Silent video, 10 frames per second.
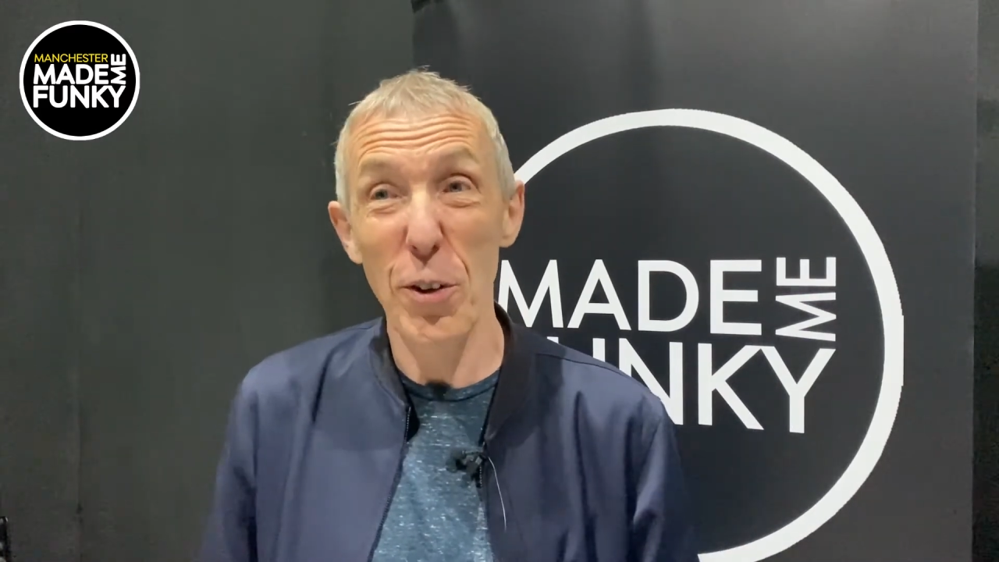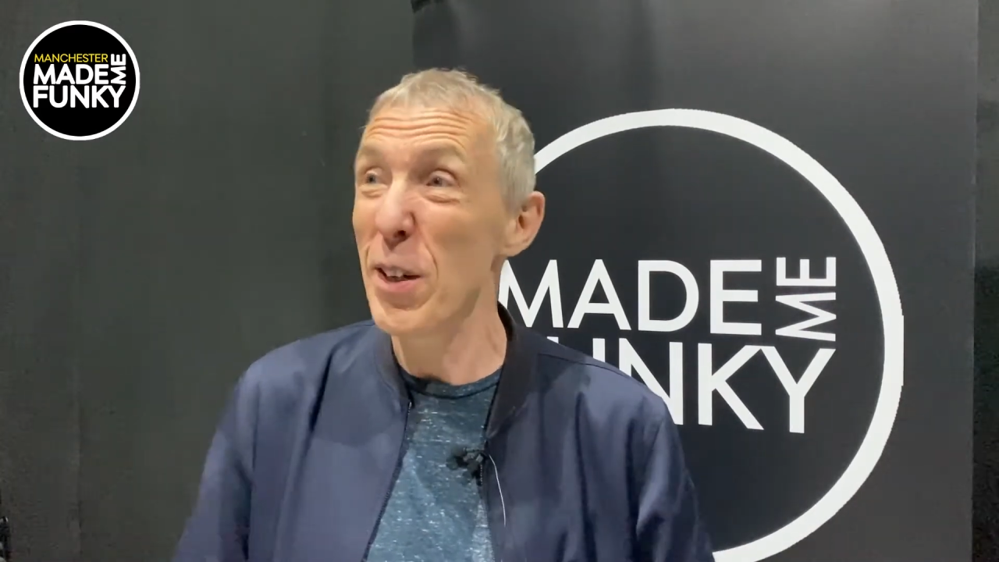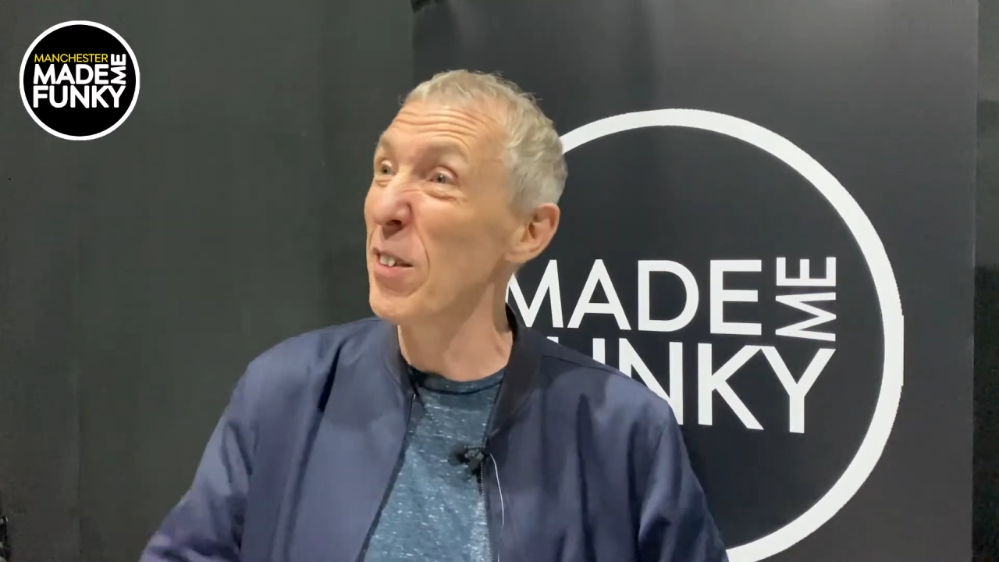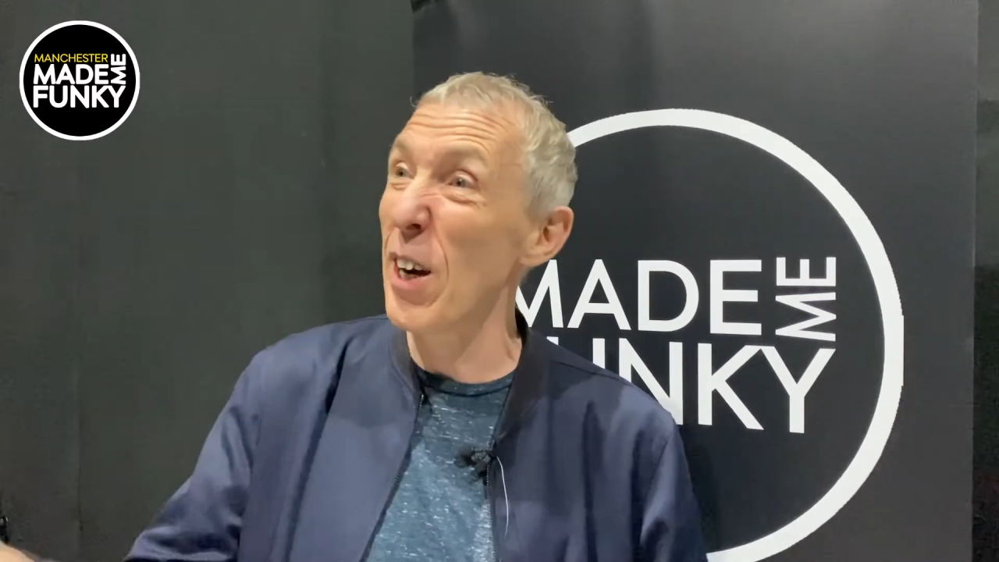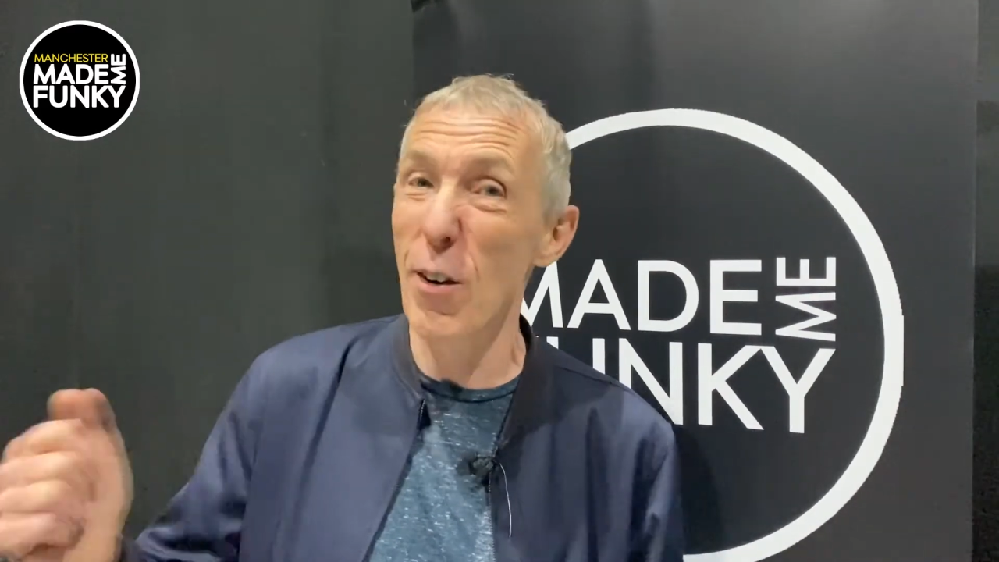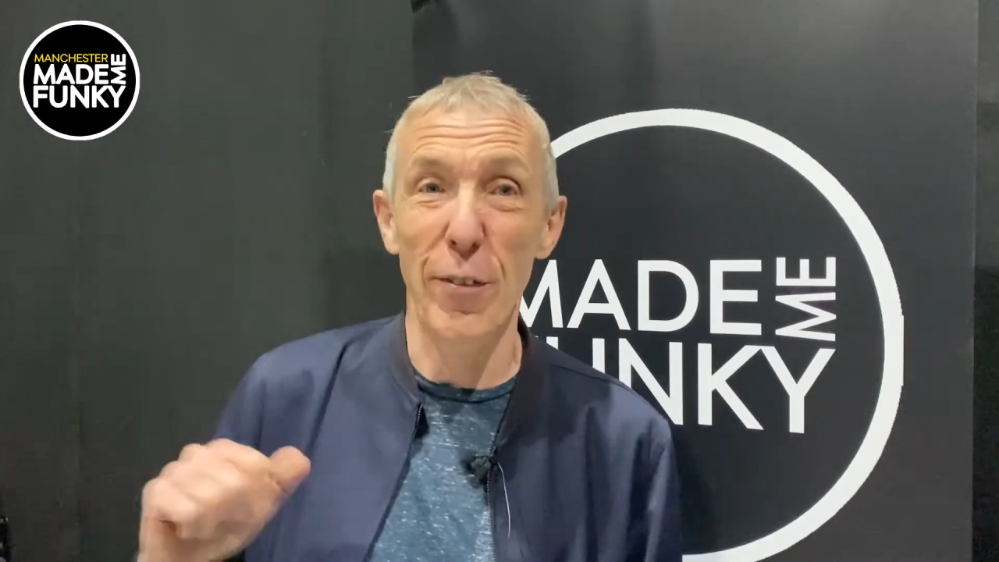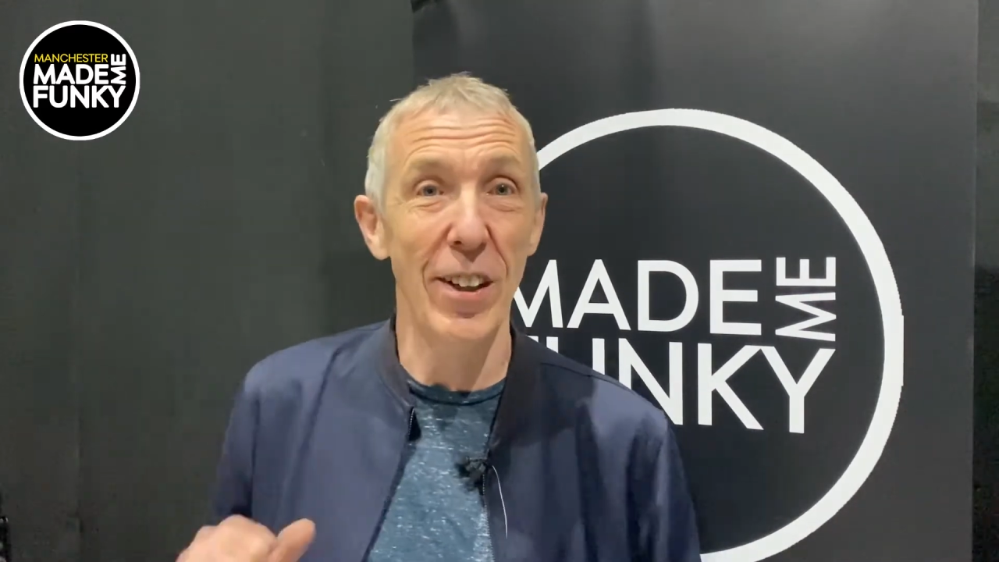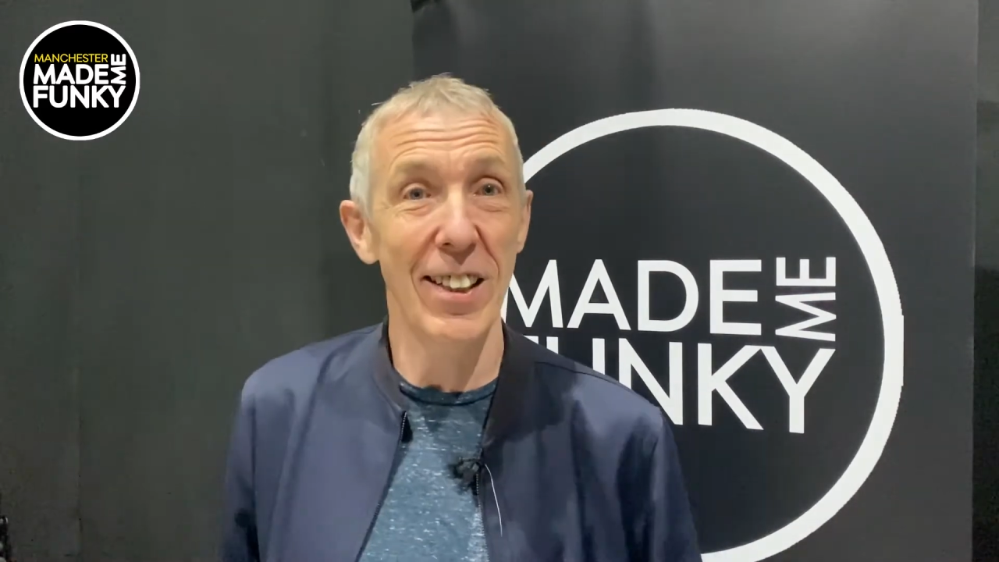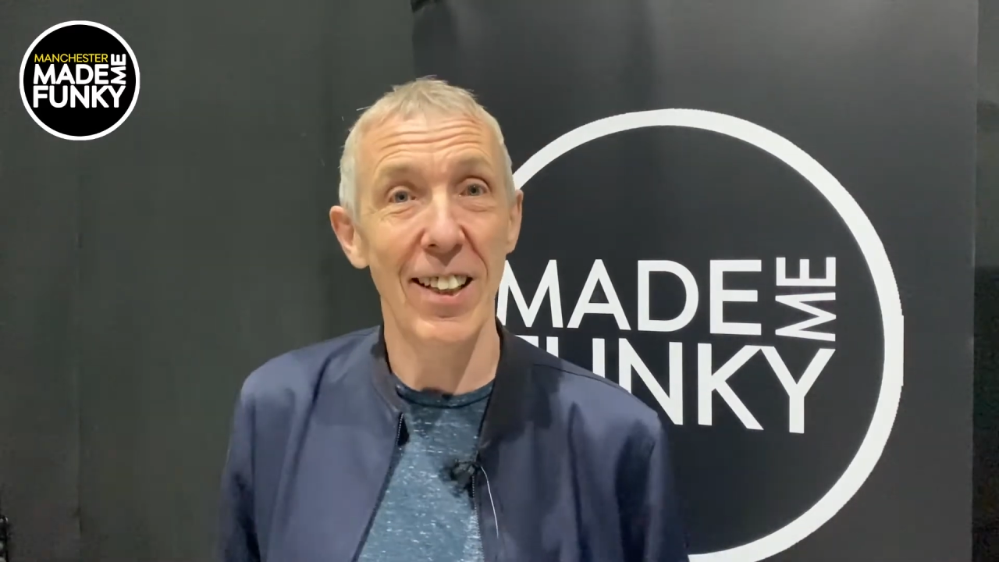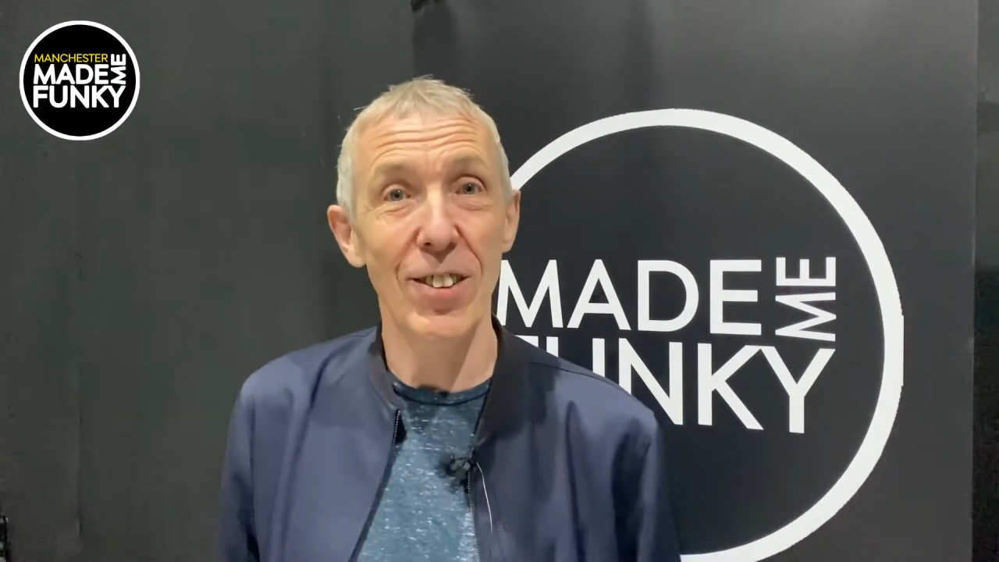and I'll go to
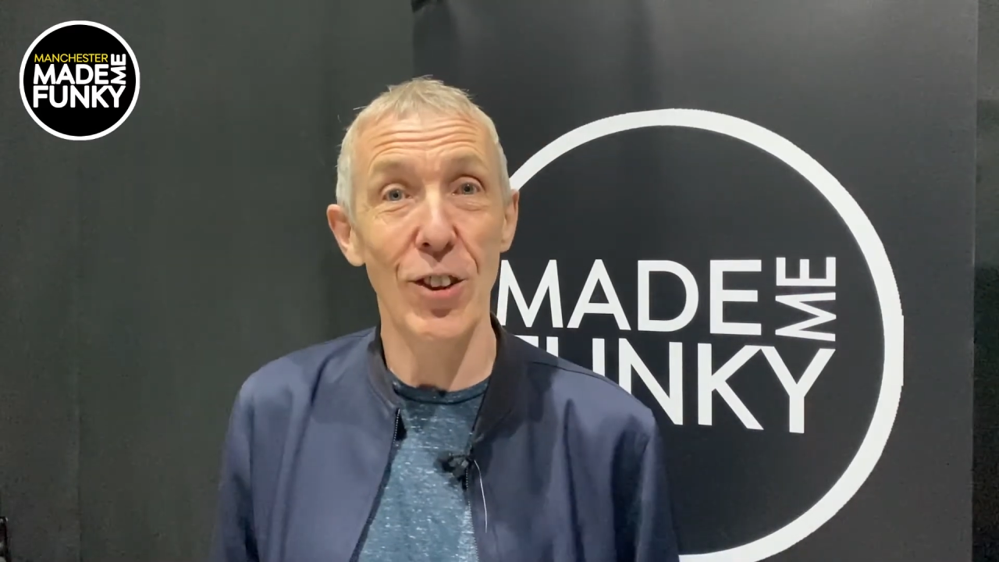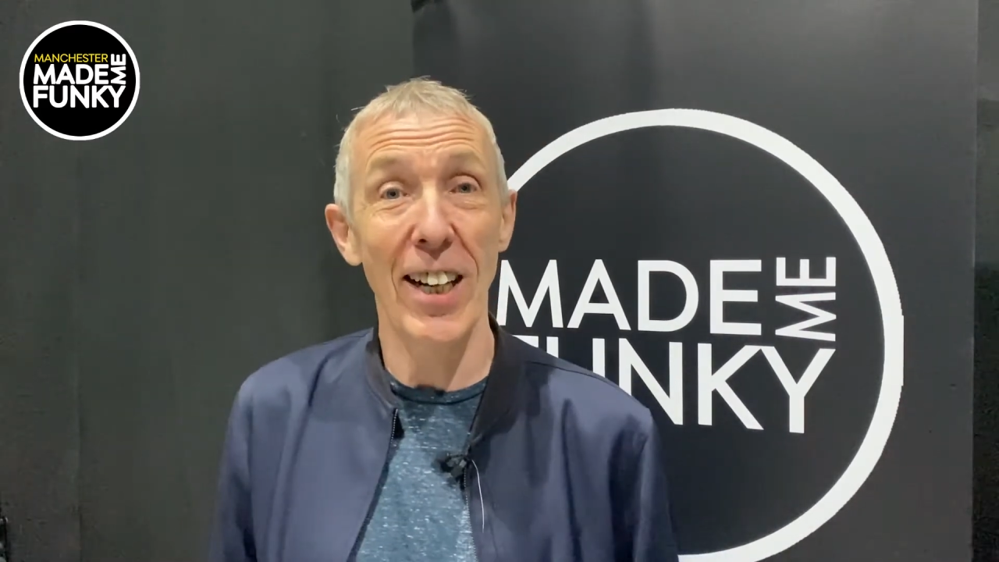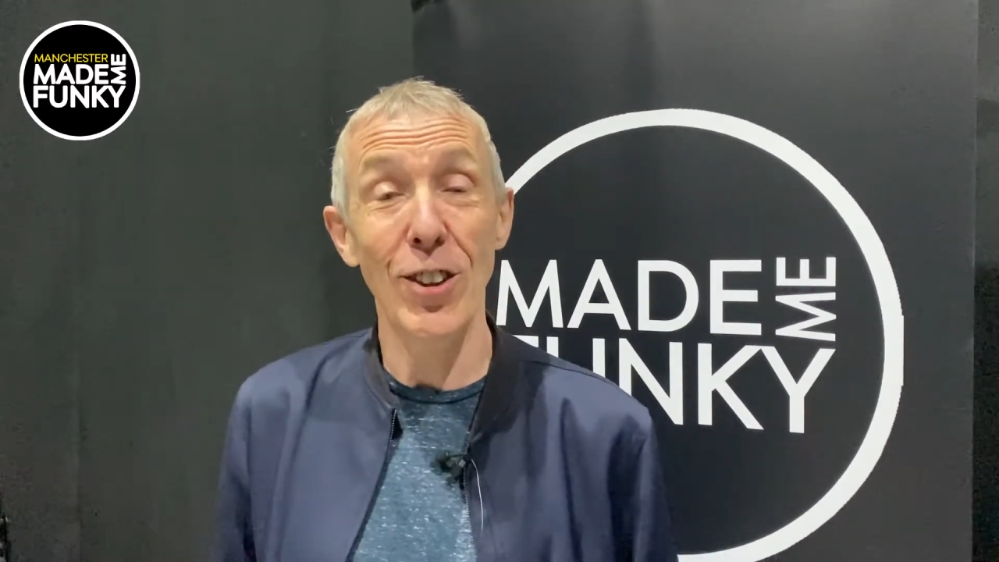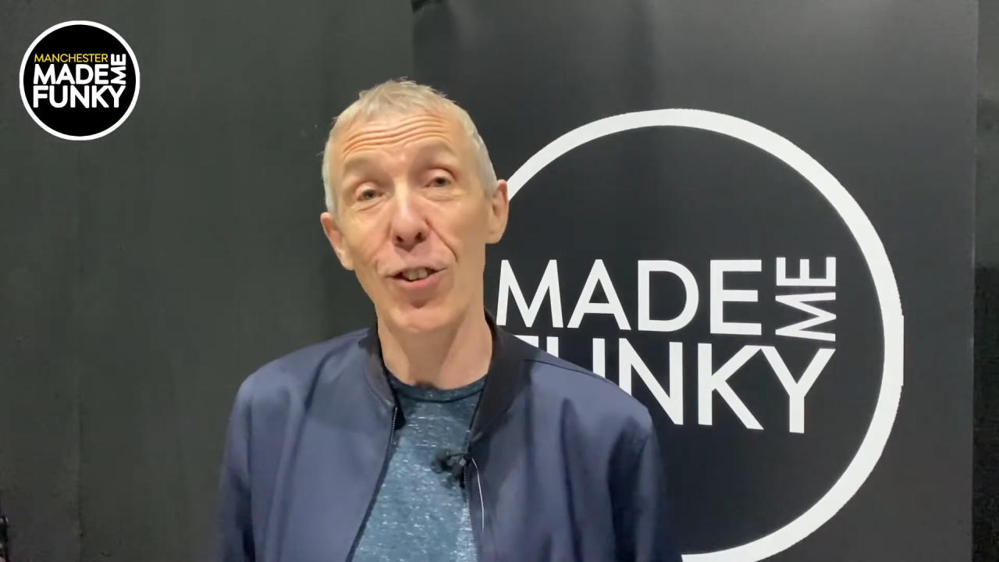Vinyl Exchange